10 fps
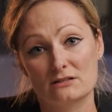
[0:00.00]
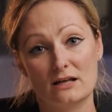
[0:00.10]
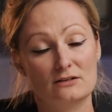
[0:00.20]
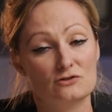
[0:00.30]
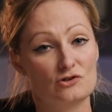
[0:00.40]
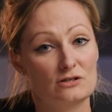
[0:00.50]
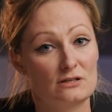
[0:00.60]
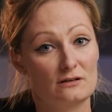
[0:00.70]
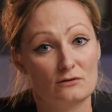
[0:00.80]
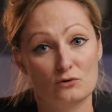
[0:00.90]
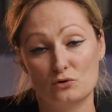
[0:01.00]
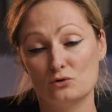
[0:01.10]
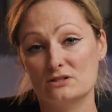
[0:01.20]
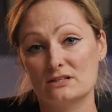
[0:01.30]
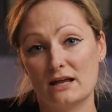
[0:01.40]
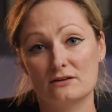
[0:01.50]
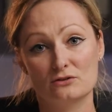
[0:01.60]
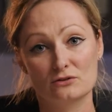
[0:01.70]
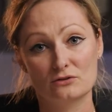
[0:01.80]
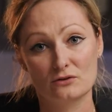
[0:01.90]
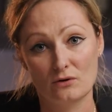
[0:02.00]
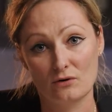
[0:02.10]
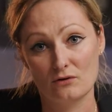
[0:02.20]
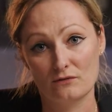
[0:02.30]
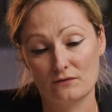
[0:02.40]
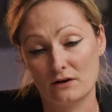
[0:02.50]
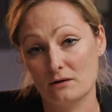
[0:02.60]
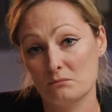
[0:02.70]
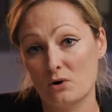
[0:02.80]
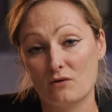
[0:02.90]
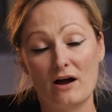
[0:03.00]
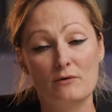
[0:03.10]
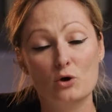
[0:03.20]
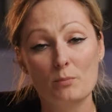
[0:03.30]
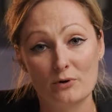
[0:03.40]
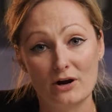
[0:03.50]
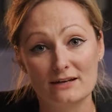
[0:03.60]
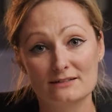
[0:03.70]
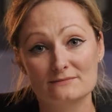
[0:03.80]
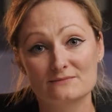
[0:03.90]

That is just a good standard of how we operate.